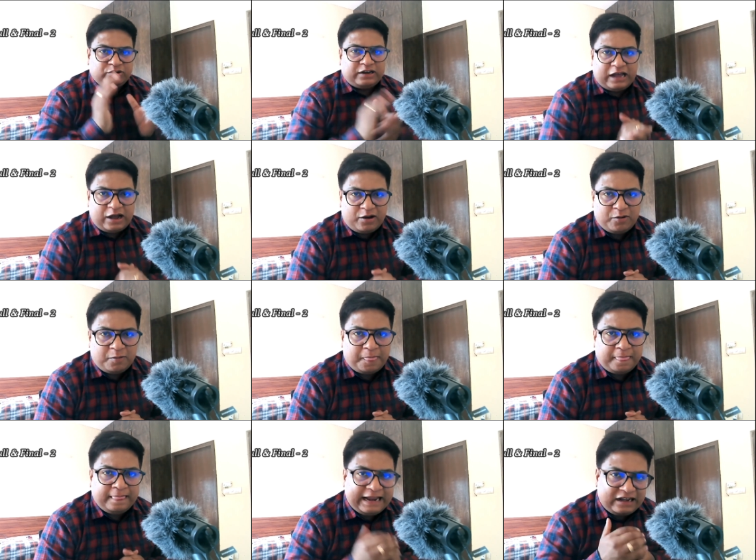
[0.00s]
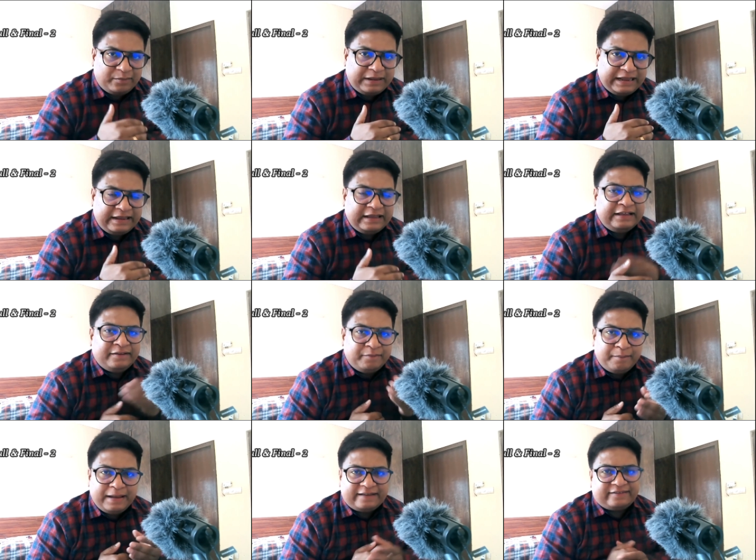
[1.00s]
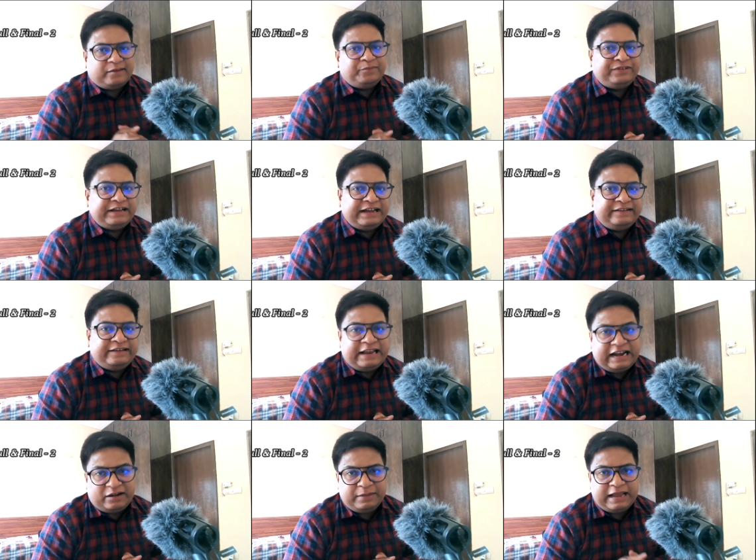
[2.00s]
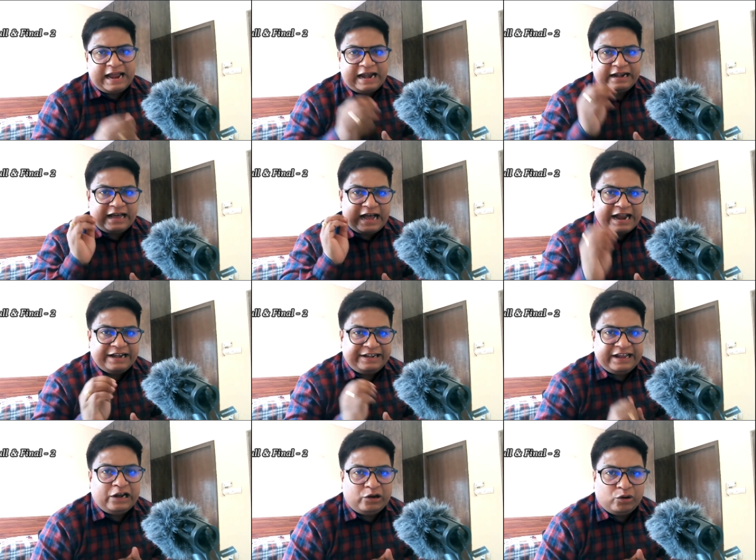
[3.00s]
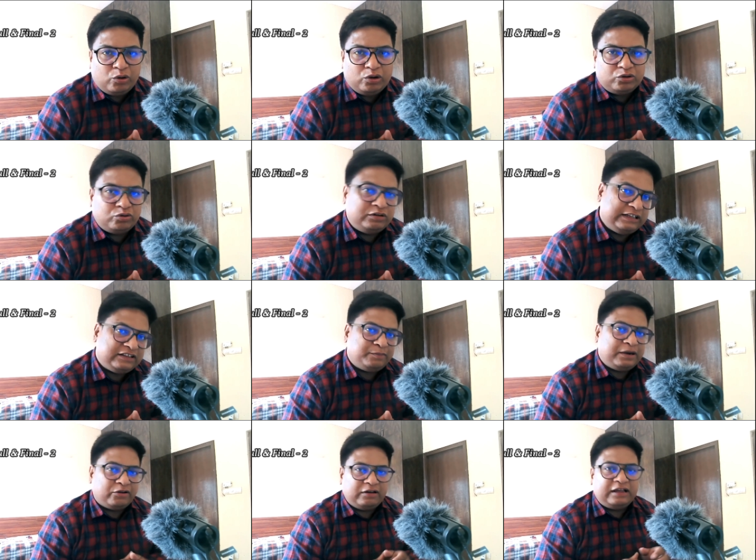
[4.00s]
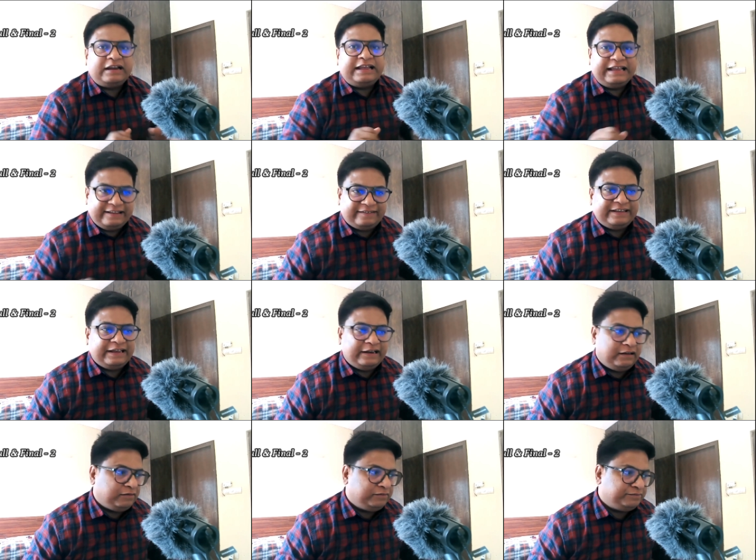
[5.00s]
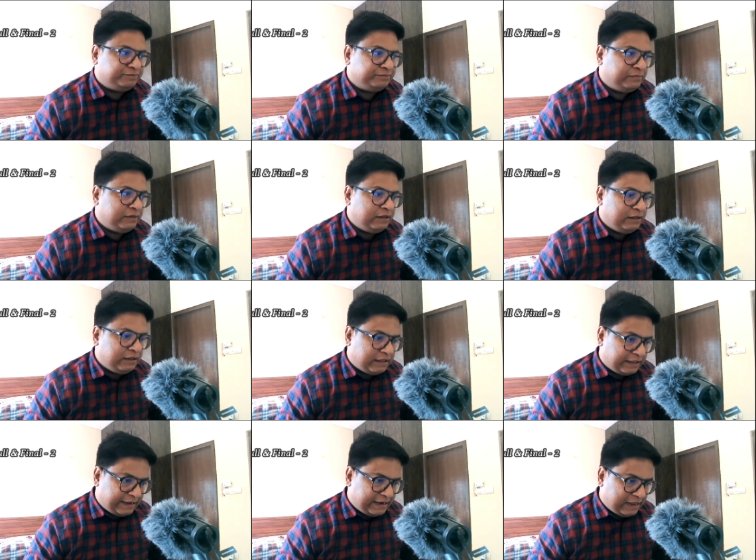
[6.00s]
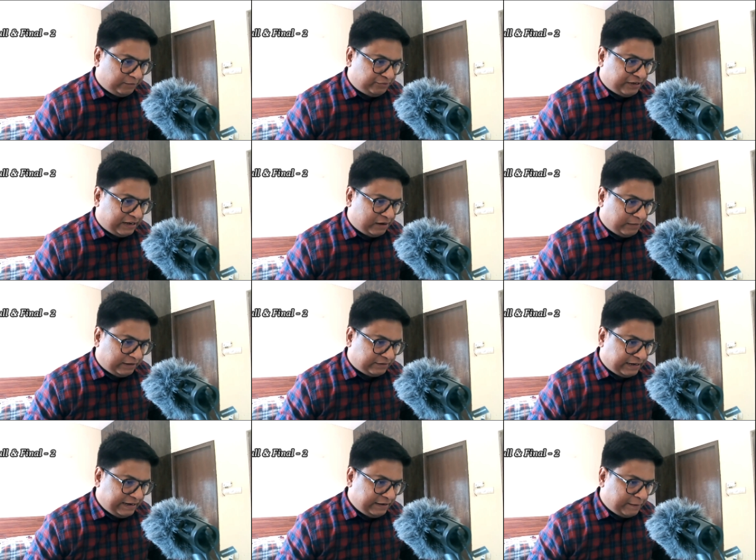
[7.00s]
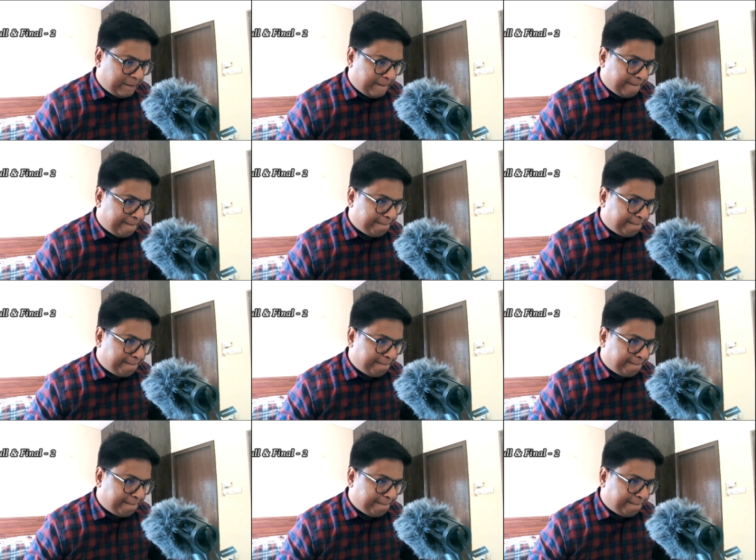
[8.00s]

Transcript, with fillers: So now let me make some change. Let me add ITIL role to this particular ACL. Again, I'm sharing my screen.